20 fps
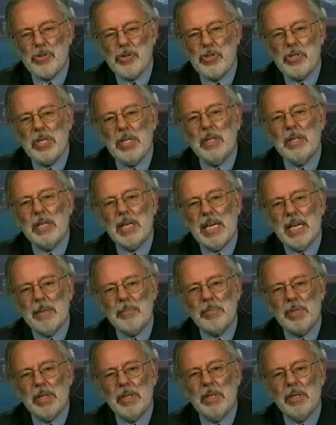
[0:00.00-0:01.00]
are still
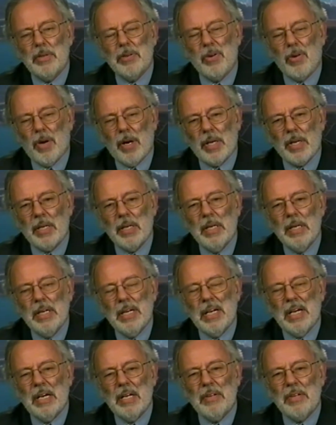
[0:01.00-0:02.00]
kept in the dark.
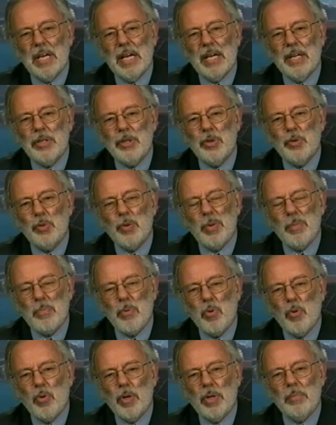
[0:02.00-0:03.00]
The annual
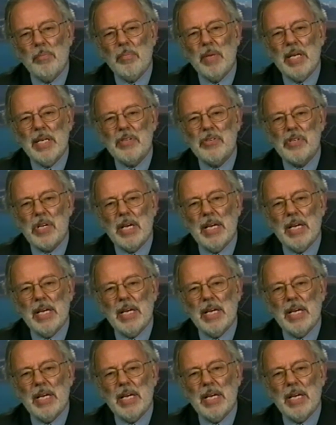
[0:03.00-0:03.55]
report makes